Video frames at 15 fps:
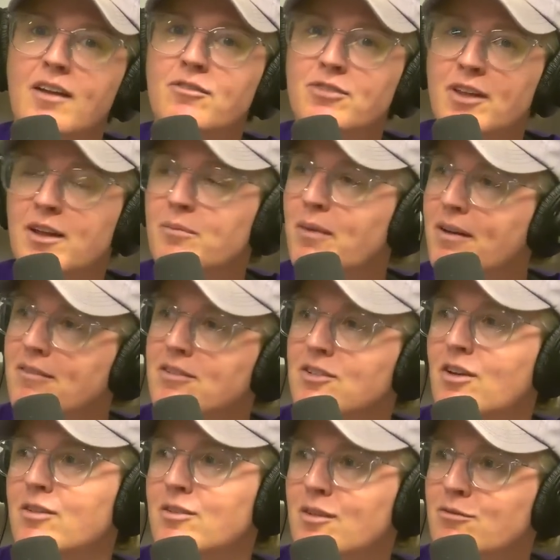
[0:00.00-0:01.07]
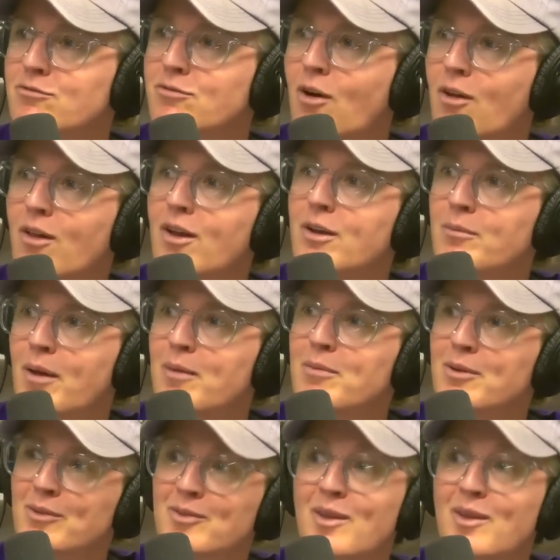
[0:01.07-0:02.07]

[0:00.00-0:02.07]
I feel like my vagina's gonna fall onto my boots.